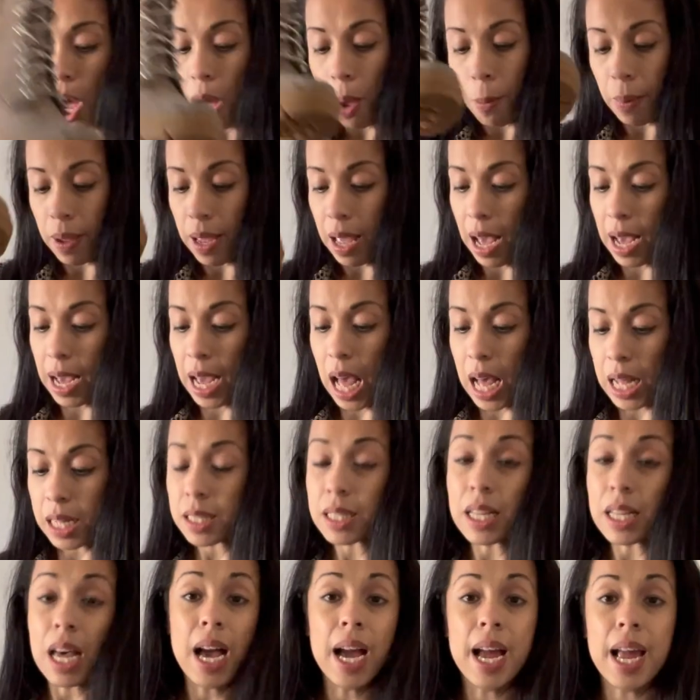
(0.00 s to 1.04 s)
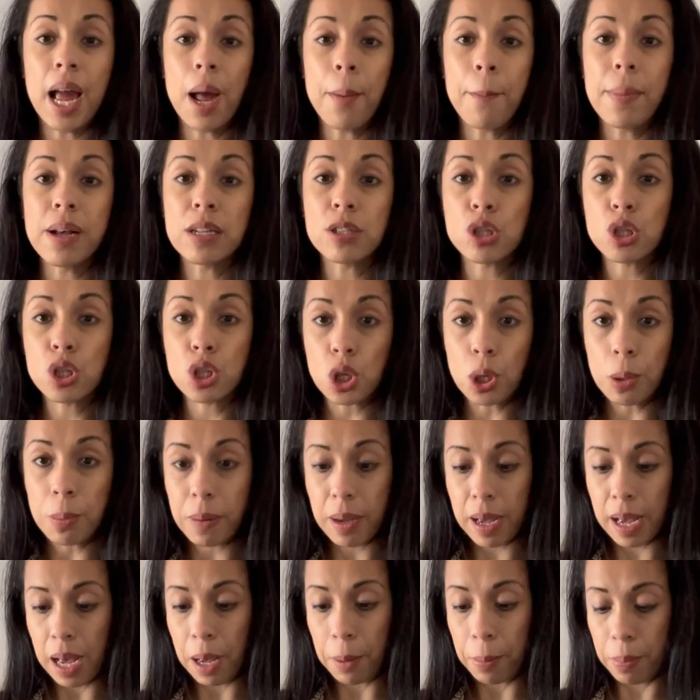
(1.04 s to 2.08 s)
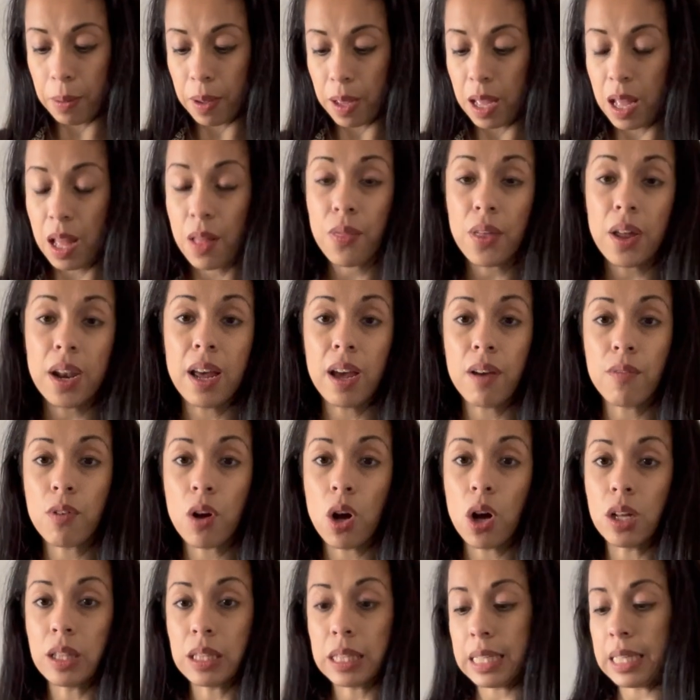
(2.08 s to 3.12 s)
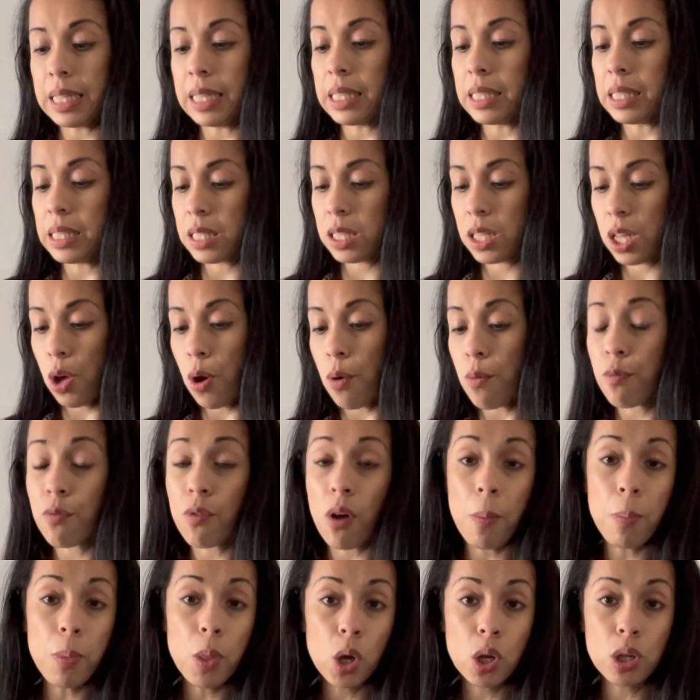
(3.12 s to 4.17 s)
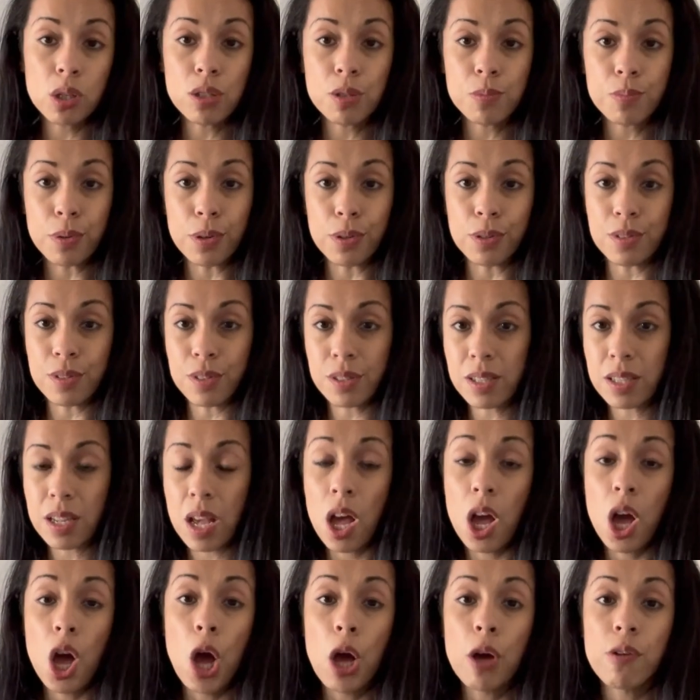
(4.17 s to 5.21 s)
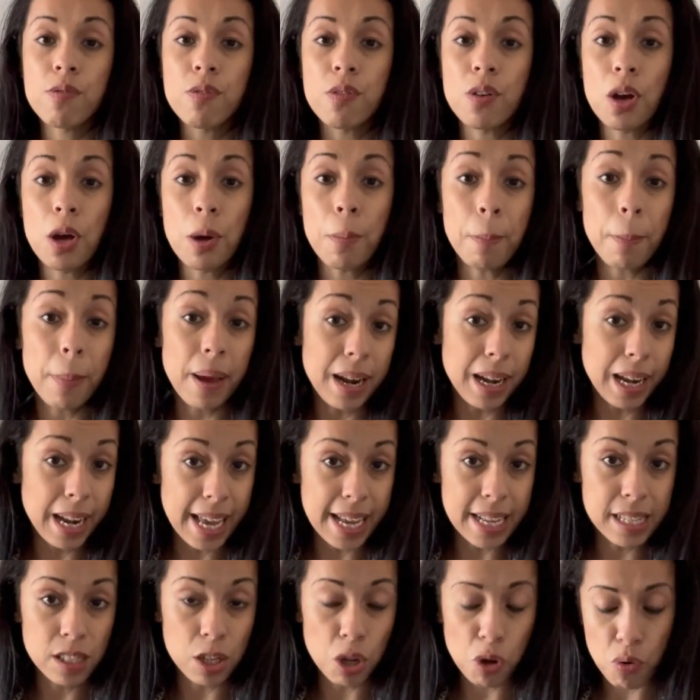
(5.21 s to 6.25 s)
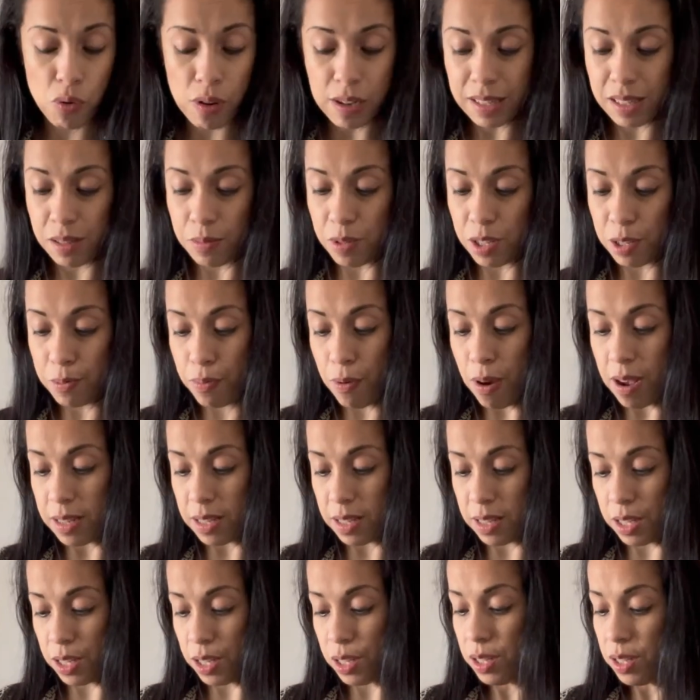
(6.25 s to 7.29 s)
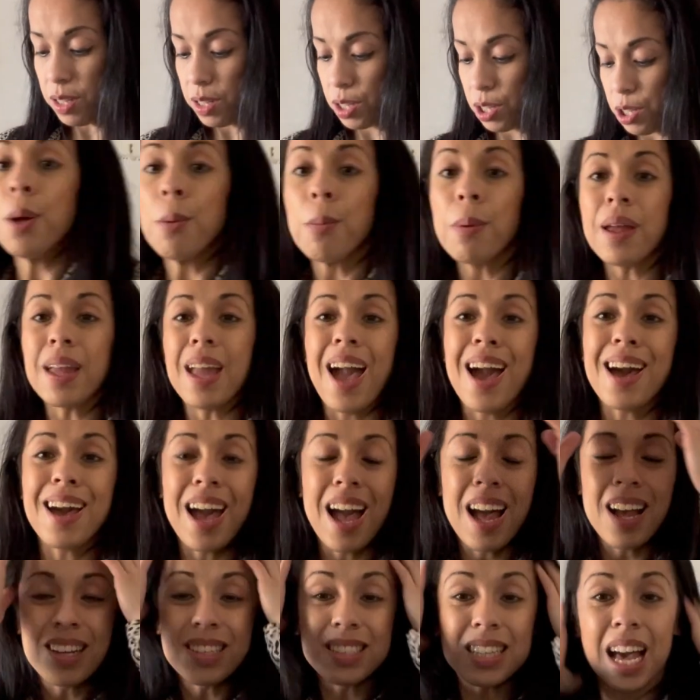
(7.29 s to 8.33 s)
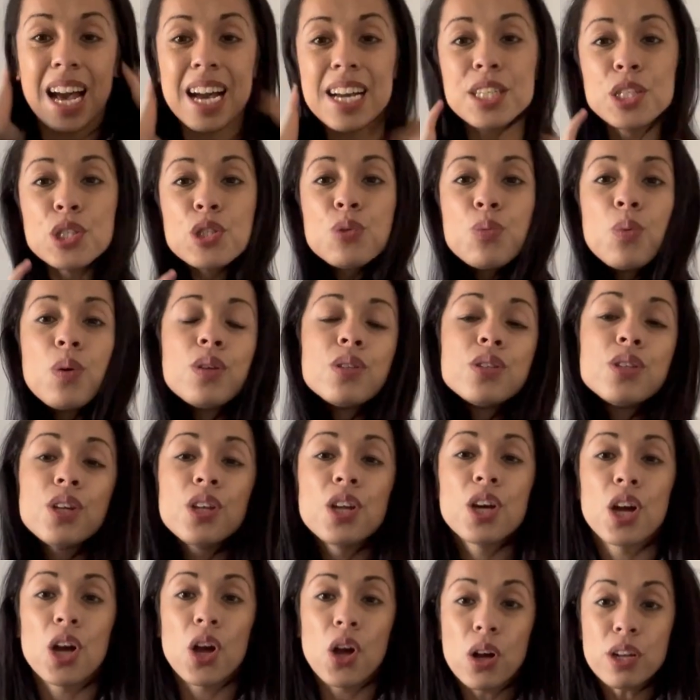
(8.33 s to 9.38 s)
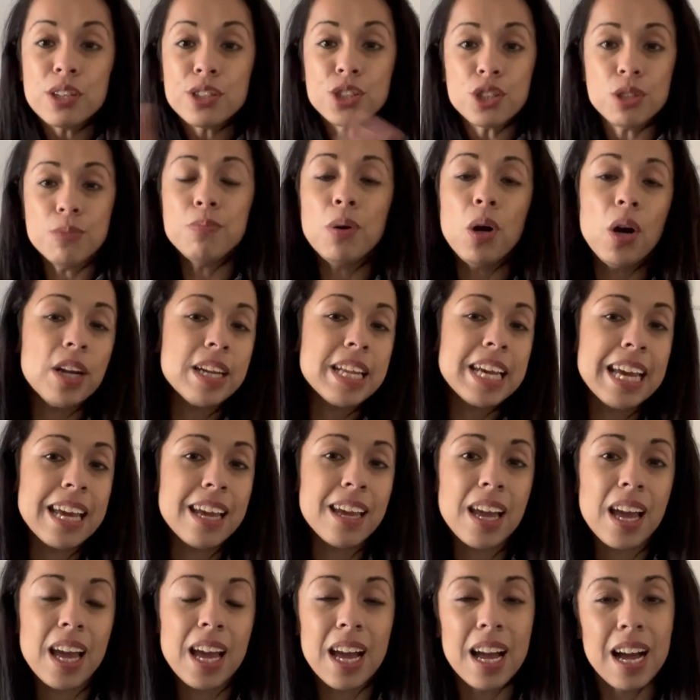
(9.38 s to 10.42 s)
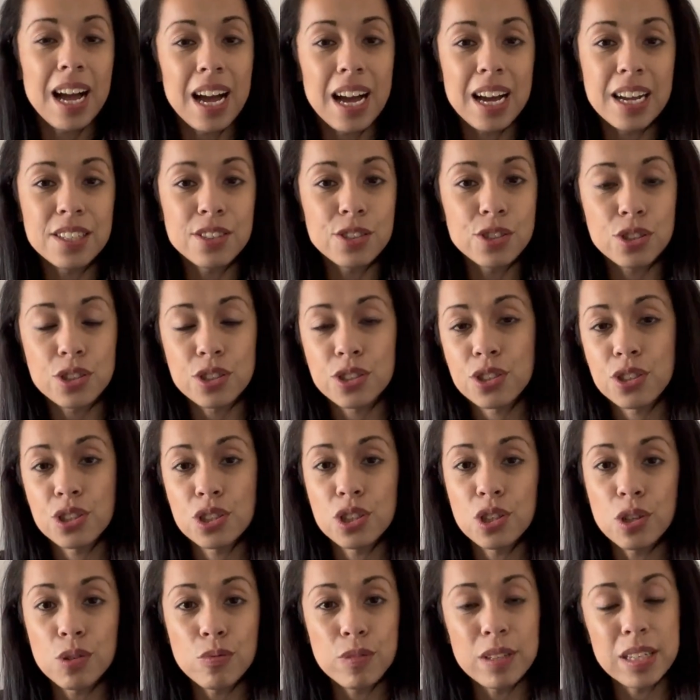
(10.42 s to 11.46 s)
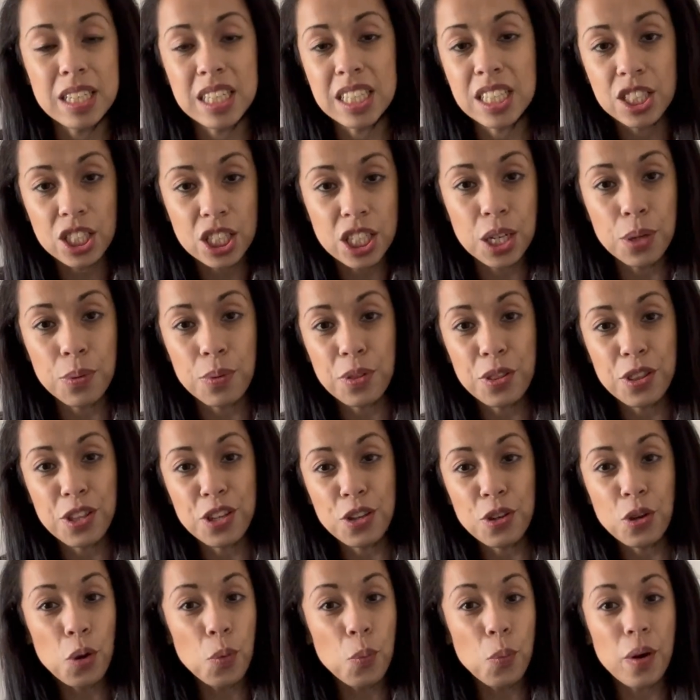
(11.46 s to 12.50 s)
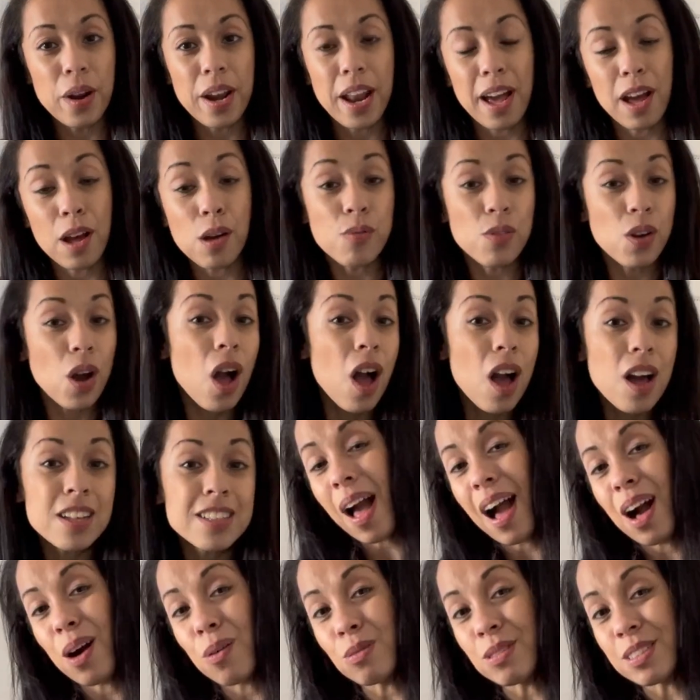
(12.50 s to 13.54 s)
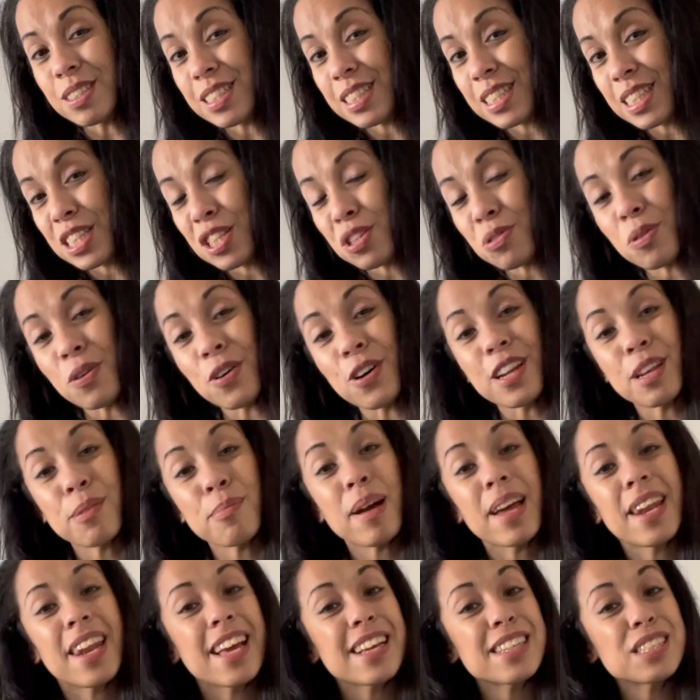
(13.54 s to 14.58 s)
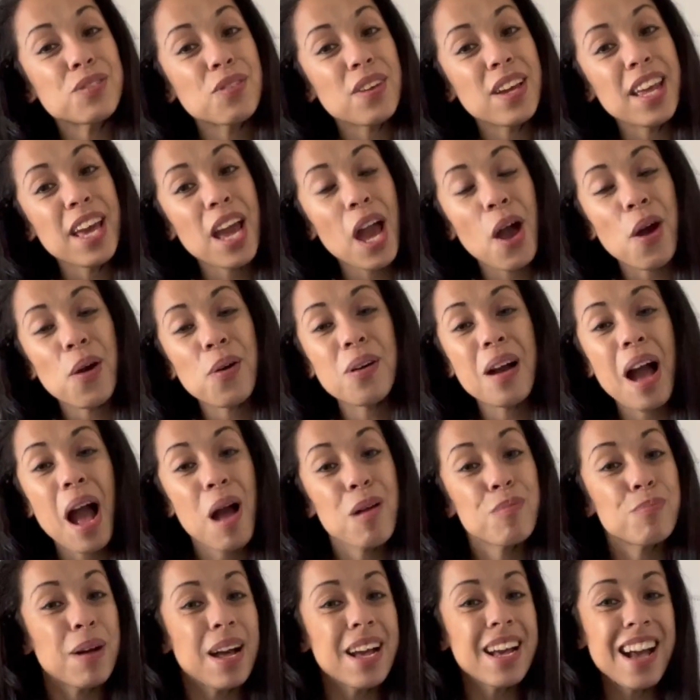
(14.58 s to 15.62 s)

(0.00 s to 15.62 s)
But yeah guys, I am super happy that I've got these from the husband for a bit late Christmas present. But yeah guys, I just wanted to jump on here and just to really share with you what I've got. I will see you all in my next video. Bye